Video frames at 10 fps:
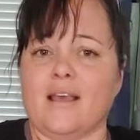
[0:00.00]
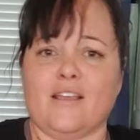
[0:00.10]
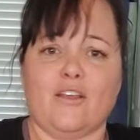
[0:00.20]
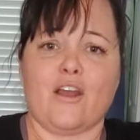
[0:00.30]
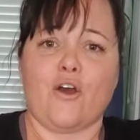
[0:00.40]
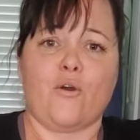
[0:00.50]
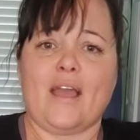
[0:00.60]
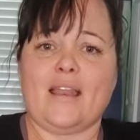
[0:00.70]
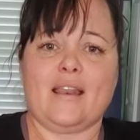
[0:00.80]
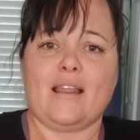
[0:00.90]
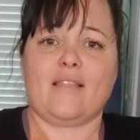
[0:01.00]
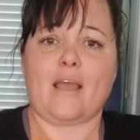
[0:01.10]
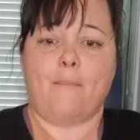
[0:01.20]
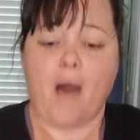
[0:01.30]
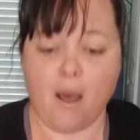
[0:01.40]
you know, and
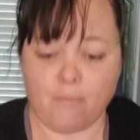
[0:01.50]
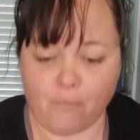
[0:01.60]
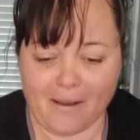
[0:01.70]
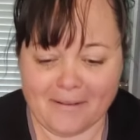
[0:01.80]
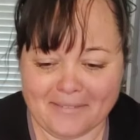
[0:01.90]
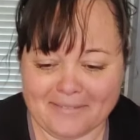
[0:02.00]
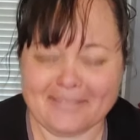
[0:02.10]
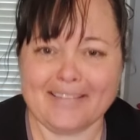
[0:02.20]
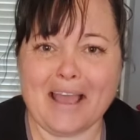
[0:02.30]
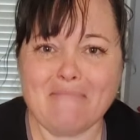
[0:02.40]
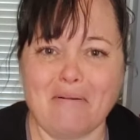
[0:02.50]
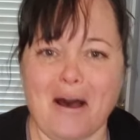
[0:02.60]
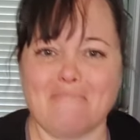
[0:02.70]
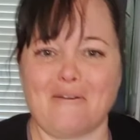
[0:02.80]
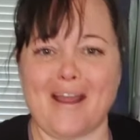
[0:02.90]
they pop
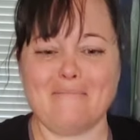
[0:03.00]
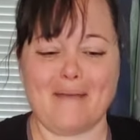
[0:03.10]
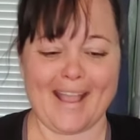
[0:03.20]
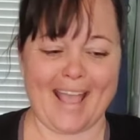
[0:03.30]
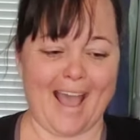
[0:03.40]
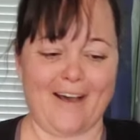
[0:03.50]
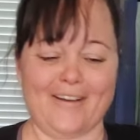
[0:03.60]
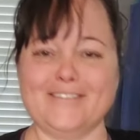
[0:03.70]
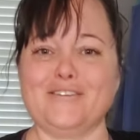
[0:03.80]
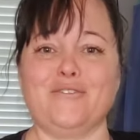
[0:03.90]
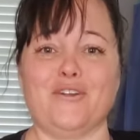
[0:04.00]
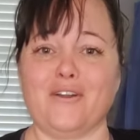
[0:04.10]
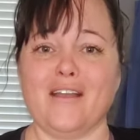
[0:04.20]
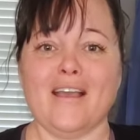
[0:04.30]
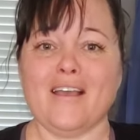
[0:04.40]
right back out into
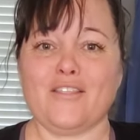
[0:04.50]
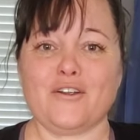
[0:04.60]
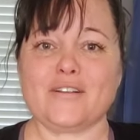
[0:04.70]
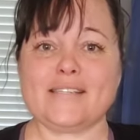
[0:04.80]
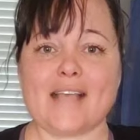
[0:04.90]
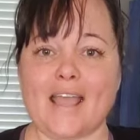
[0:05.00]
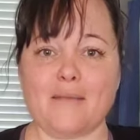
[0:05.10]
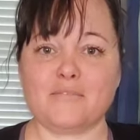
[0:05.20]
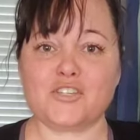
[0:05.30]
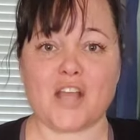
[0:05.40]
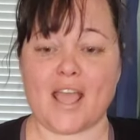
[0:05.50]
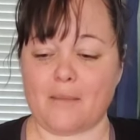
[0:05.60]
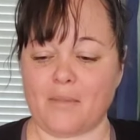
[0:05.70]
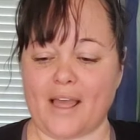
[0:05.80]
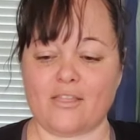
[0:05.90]
their same
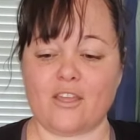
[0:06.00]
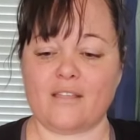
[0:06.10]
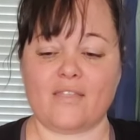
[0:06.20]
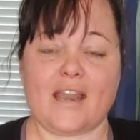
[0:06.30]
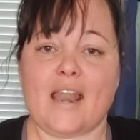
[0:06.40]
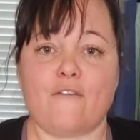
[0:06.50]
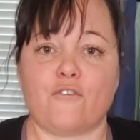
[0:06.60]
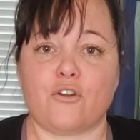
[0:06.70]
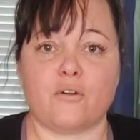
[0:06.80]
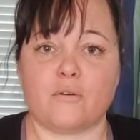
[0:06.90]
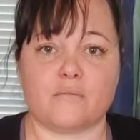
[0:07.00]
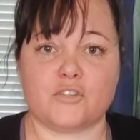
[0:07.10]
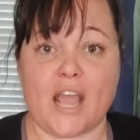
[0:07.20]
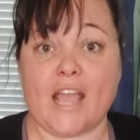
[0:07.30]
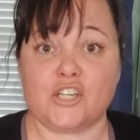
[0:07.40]
shape. Like they never
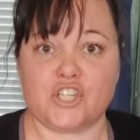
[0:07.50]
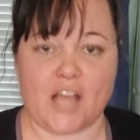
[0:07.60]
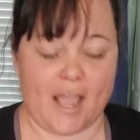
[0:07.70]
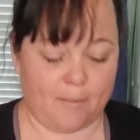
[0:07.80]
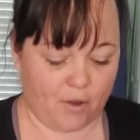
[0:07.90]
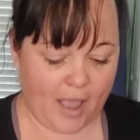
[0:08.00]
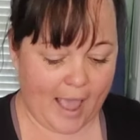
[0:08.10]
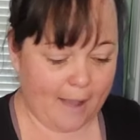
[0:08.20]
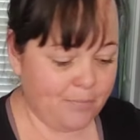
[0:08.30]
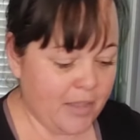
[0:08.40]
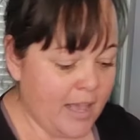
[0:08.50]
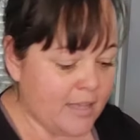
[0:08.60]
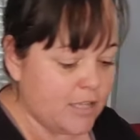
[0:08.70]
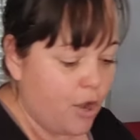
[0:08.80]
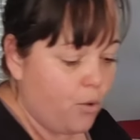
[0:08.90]
change shape, okay?
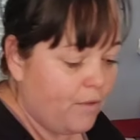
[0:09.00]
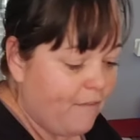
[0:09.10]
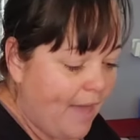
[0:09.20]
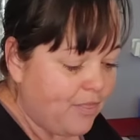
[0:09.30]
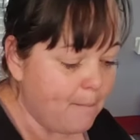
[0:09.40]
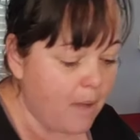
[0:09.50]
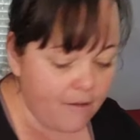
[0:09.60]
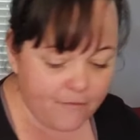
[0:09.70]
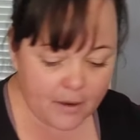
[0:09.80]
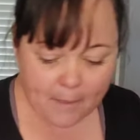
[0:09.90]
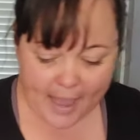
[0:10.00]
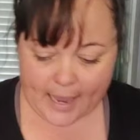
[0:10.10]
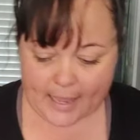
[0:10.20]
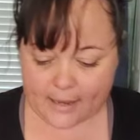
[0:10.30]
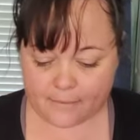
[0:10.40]
So we've got the muffin
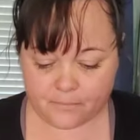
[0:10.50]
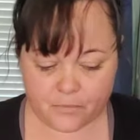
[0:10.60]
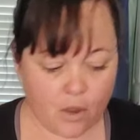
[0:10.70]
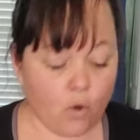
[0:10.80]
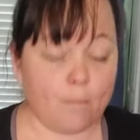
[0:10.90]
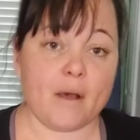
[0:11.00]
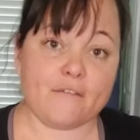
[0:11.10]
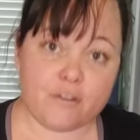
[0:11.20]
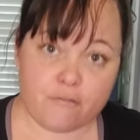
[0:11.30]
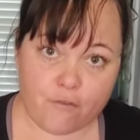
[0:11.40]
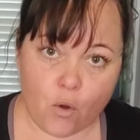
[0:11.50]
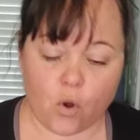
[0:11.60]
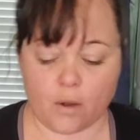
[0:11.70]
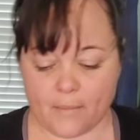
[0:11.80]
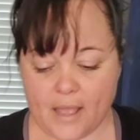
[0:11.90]
pan or muffin
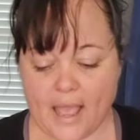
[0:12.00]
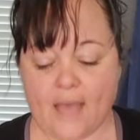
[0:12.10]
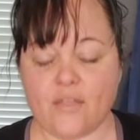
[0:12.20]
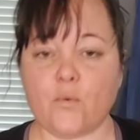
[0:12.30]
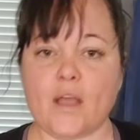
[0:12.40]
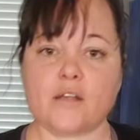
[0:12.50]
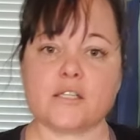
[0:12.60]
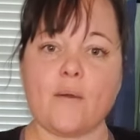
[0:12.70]
form, and then we also